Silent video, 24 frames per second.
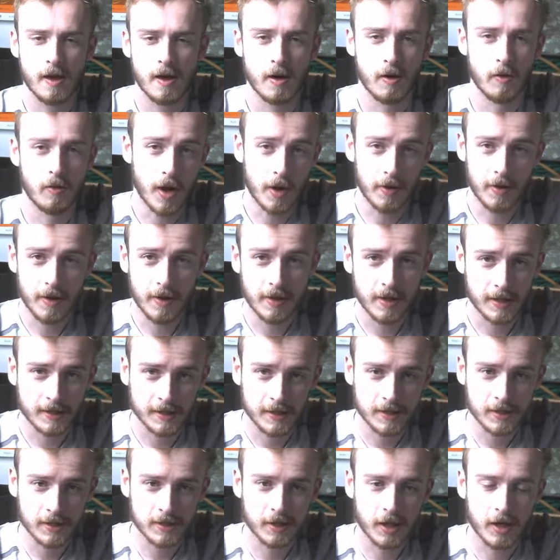Why do I like
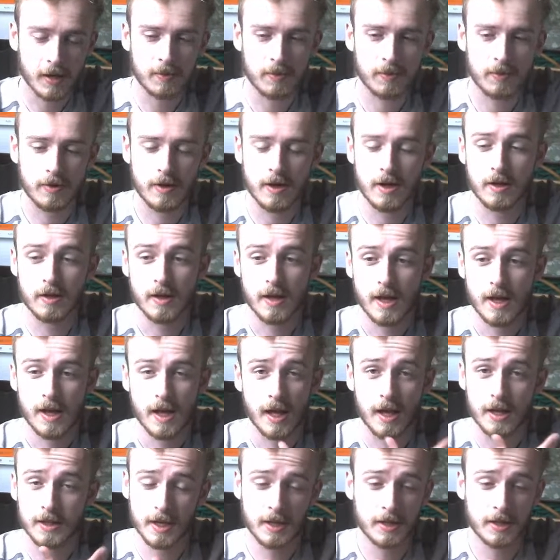C#? Well,
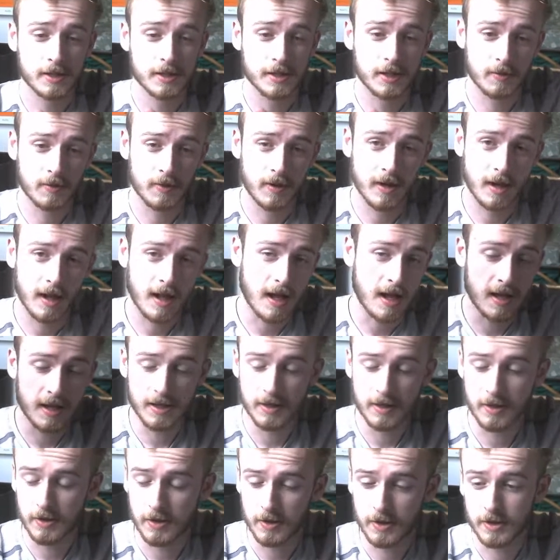it's actually what I
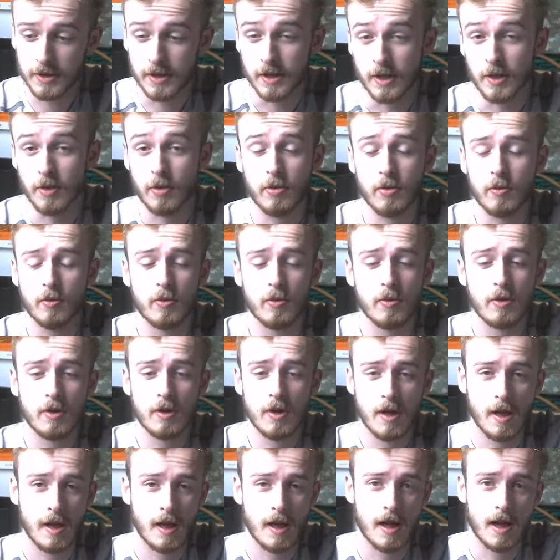learned in school,
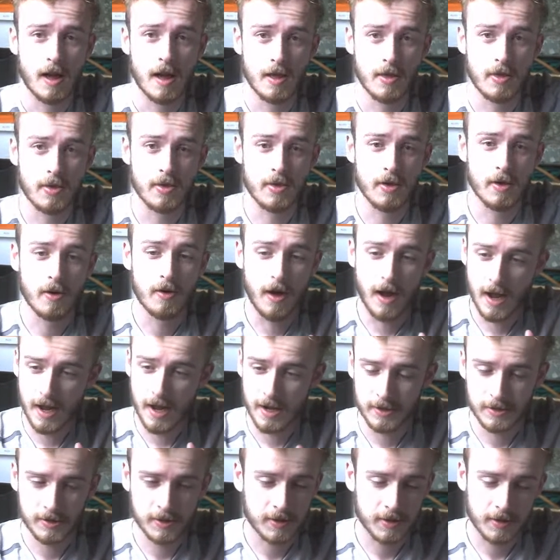and so I
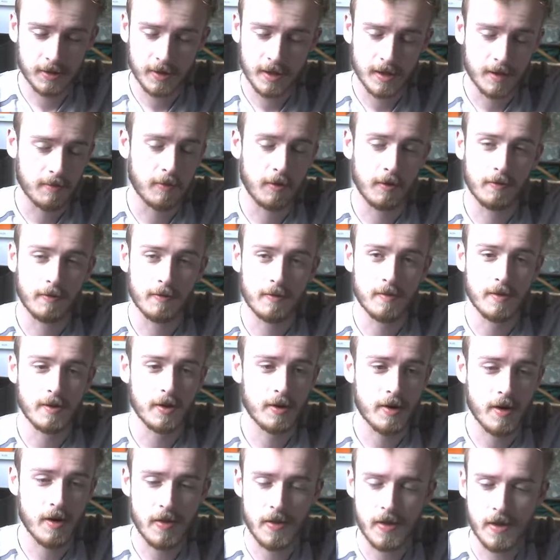just am more
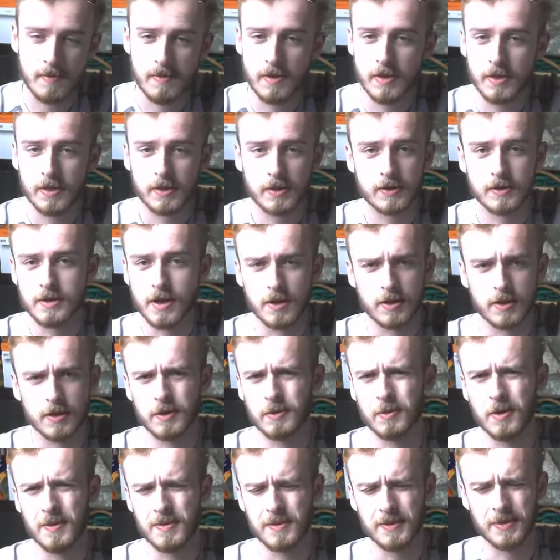familiar with it, but there's nothing
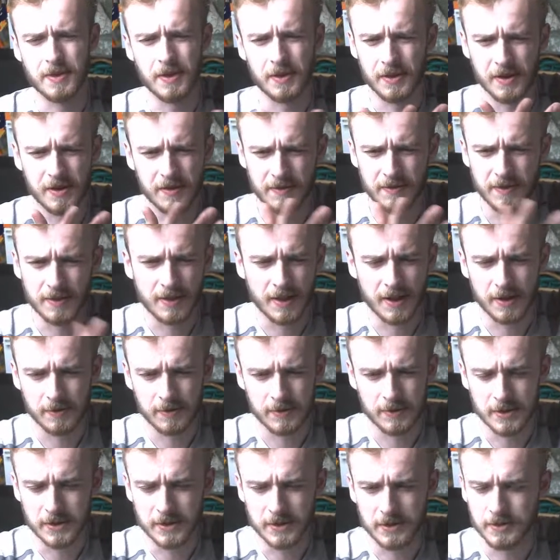wrong with all the different
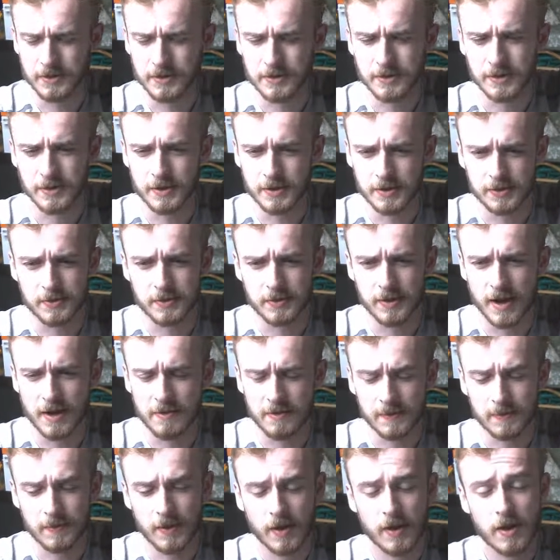languages. You can use
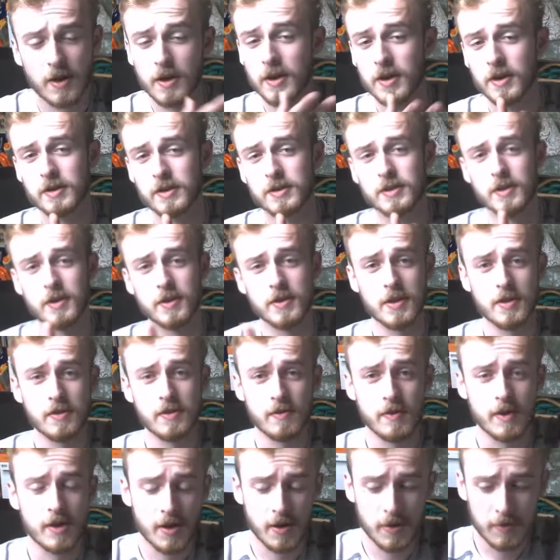whatever. So in this
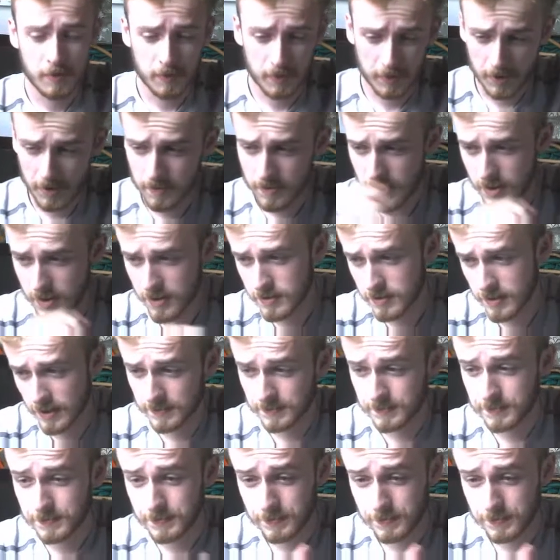video, we're going to be using,